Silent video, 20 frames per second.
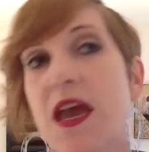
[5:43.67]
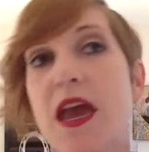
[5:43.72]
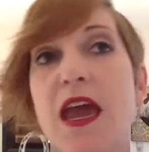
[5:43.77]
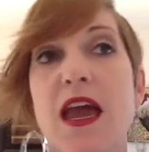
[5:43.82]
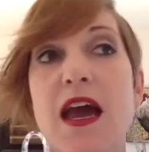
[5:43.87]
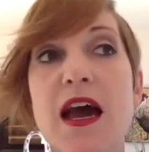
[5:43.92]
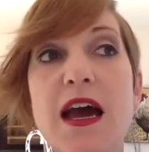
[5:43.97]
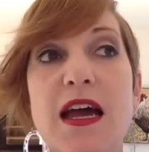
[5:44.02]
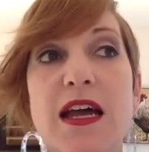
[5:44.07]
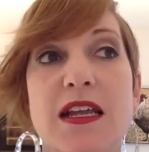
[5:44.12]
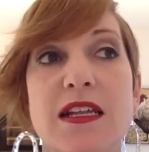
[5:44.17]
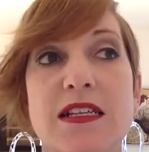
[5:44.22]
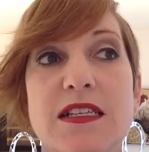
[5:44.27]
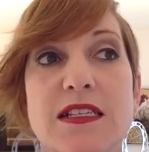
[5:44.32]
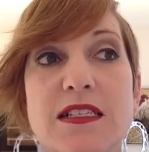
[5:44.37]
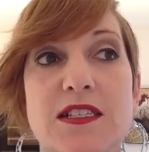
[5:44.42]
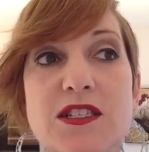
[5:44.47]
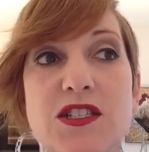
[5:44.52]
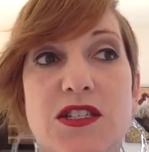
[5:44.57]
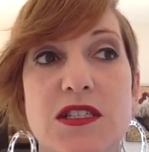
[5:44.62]
And
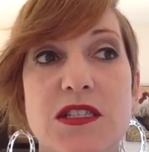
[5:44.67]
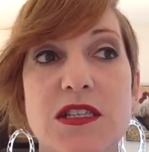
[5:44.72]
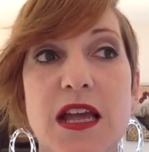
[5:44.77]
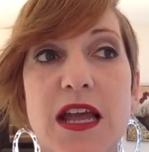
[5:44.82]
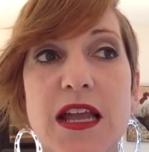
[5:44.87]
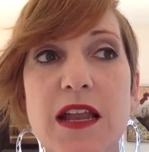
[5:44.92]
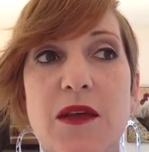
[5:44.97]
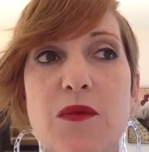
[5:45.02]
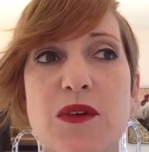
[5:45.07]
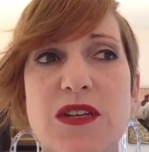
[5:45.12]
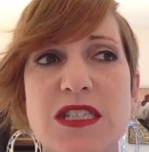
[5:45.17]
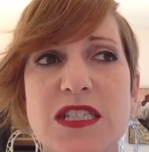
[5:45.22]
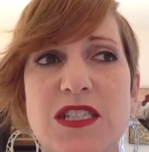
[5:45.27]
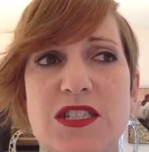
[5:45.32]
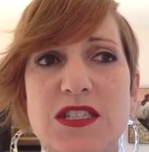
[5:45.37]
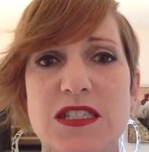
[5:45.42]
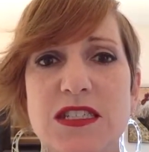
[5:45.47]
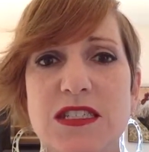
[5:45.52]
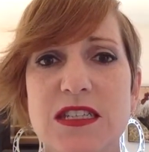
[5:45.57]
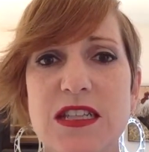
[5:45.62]
it wasn't
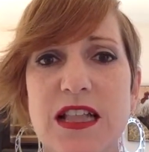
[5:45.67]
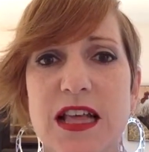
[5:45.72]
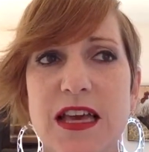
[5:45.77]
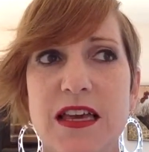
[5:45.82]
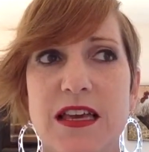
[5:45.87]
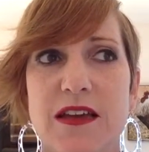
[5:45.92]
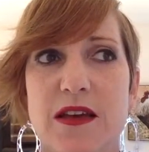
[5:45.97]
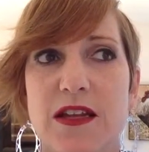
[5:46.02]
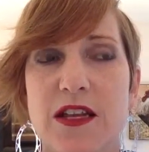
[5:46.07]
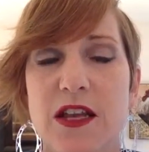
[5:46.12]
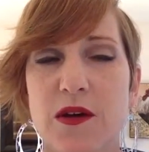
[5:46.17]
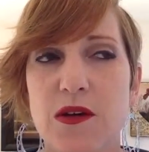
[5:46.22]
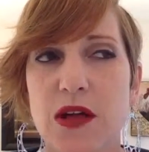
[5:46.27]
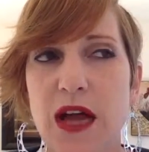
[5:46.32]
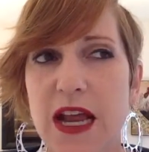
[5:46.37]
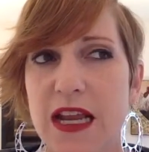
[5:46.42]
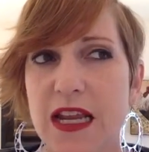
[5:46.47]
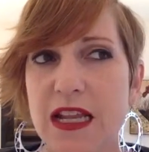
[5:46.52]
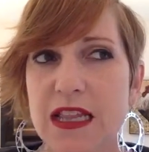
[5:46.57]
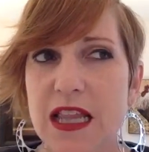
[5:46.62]
just like,
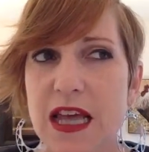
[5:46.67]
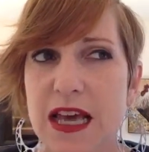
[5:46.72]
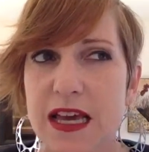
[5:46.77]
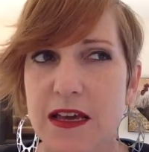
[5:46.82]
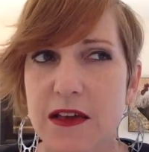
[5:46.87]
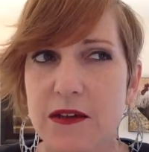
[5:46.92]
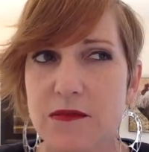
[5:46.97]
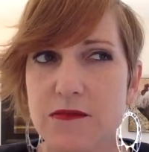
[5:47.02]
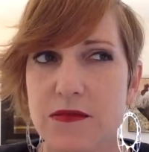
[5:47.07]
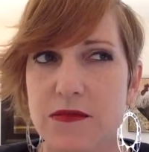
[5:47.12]
I didn't like